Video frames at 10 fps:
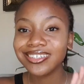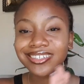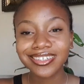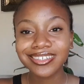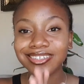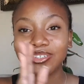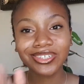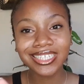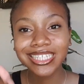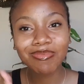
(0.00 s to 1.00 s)
Just
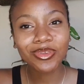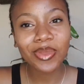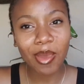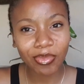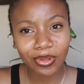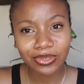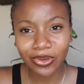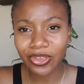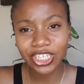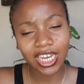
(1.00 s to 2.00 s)
do things that make you happy also
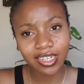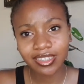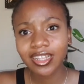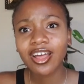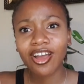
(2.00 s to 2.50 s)
on your channel.